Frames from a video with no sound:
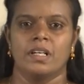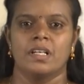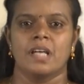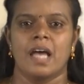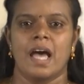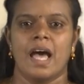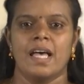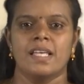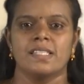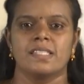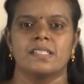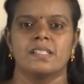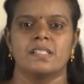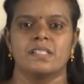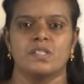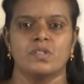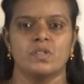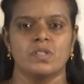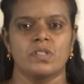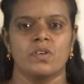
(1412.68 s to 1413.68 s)
As the
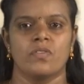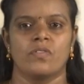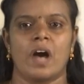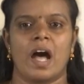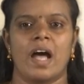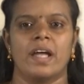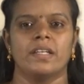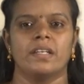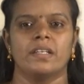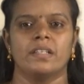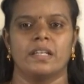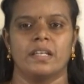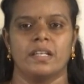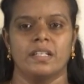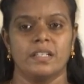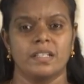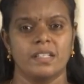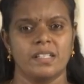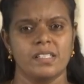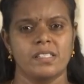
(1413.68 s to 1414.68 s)
use of iron
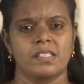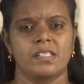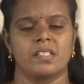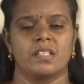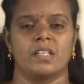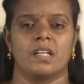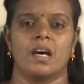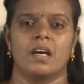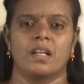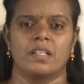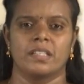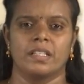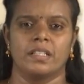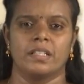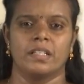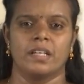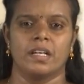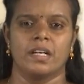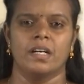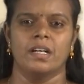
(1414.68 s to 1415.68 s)
increased in North
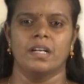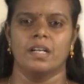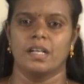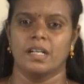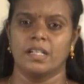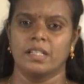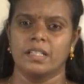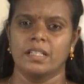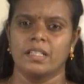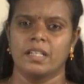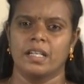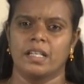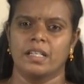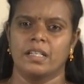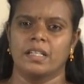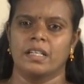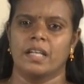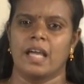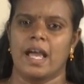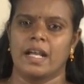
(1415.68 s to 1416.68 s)
India,
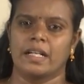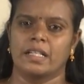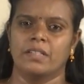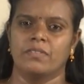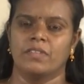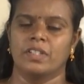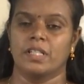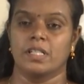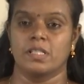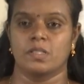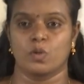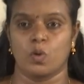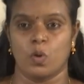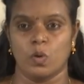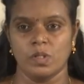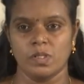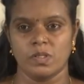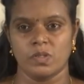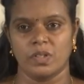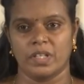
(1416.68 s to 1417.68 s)
agrarian activities
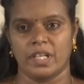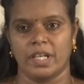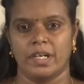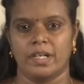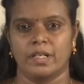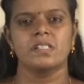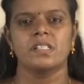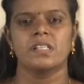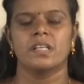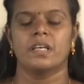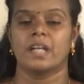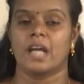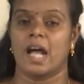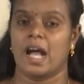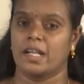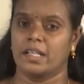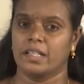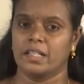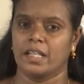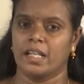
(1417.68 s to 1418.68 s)
also geared up. Here
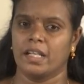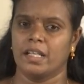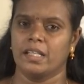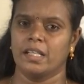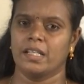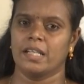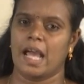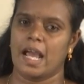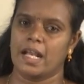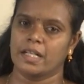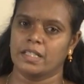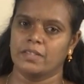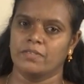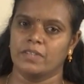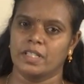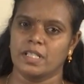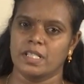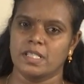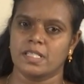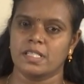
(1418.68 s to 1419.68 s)
agrarian
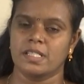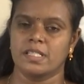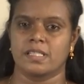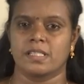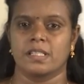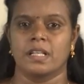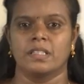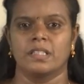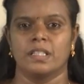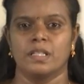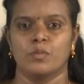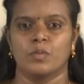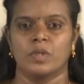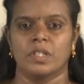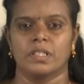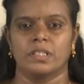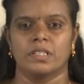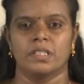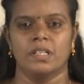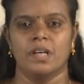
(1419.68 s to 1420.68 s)
activities is nothing
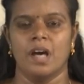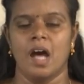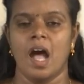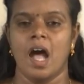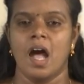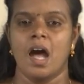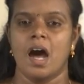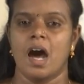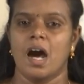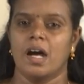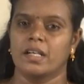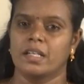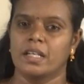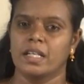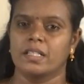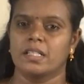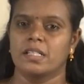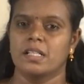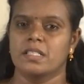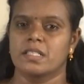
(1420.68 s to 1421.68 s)
but the
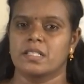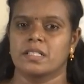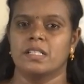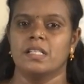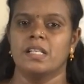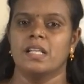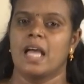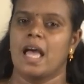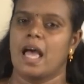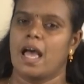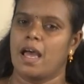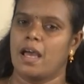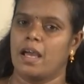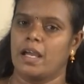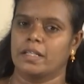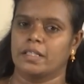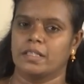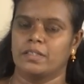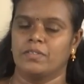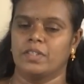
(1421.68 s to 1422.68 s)
agricultural
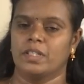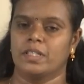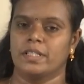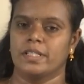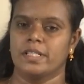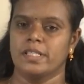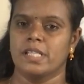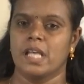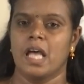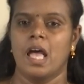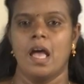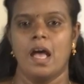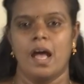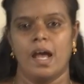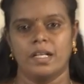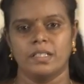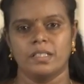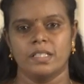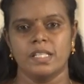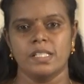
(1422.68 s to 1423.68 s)
activities,
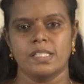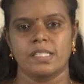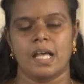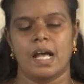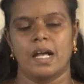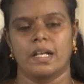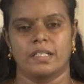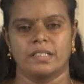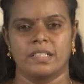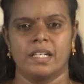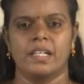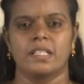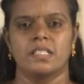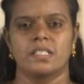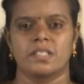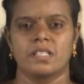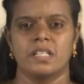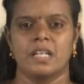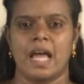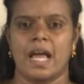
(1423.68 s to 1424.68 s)
and these
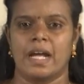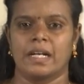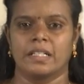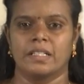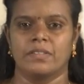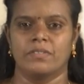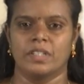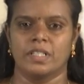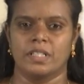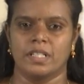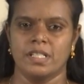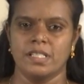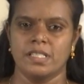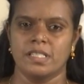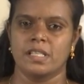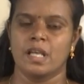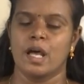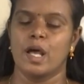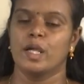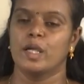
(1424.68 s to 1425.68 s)
agricultural activities
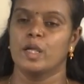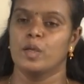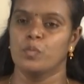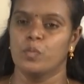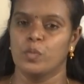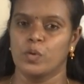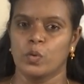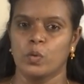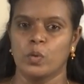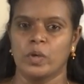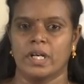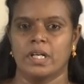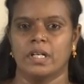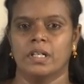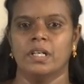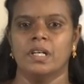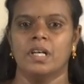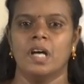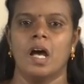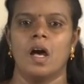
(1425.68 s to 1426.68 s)
improved a
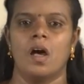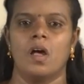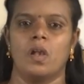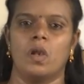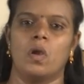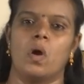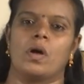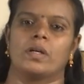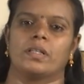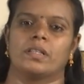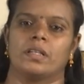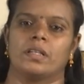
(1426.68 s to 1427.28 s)
lot.